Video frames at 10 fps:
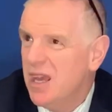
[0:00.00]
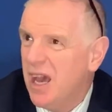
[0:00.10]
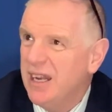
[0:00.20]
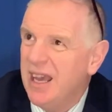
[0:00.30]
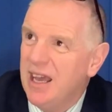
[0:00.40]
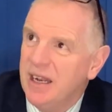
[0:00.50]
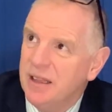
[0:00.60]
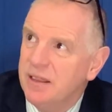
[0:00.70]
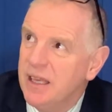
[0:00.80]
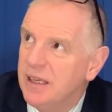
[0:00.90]
And I
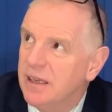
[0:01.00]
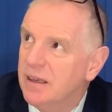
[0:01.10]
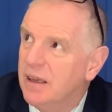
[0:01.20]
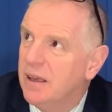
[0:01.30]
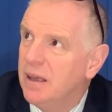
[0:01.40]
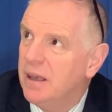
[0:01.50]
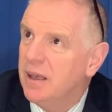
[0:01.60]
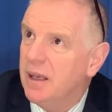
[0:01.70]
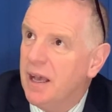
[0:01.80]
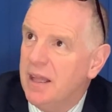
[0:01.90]
think
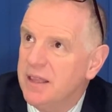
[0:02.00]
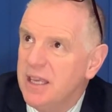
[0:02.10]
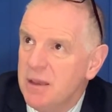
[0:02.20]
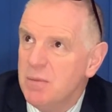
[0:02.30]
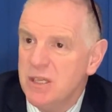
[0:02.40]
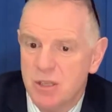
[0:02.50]
it means